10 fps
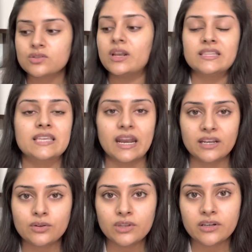So let's get
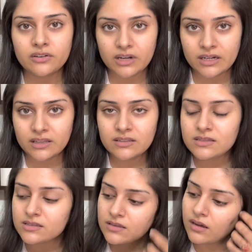into the
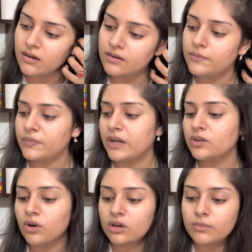ingredients and
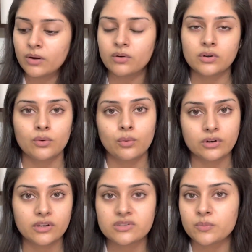talk about
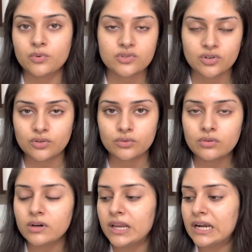what they're supposed to
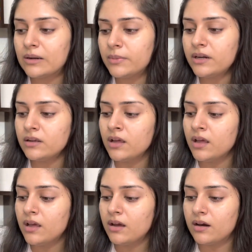do a little bit.
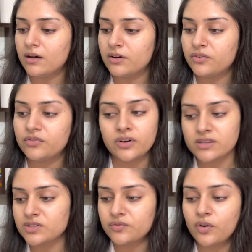
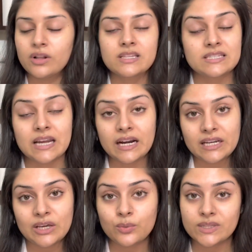First of all,
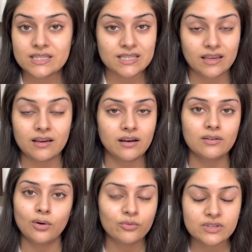starting with
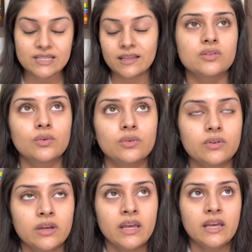Cica, obviously. So